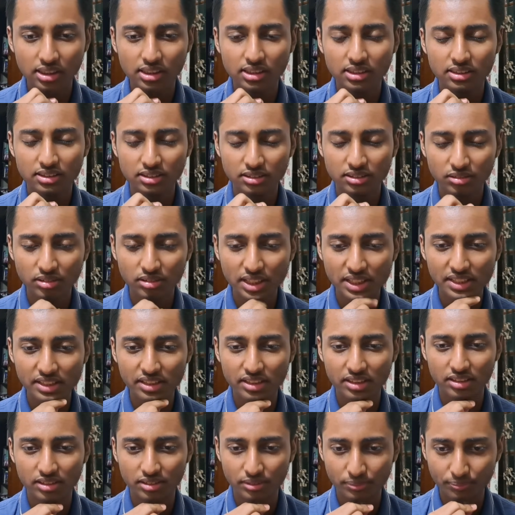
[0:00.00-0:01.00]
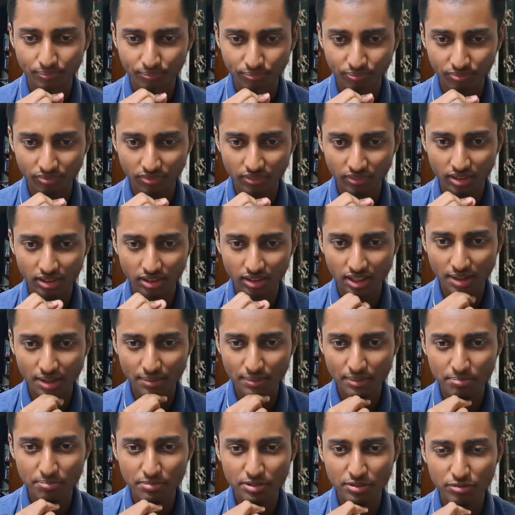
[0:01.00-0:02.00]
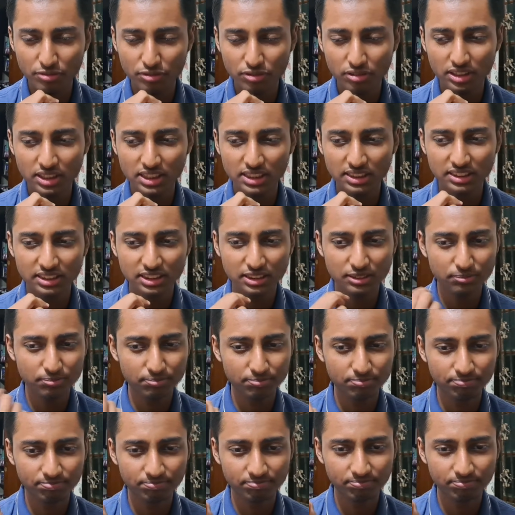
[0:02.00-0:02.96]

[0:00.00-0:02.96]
so later, I mean before the exam,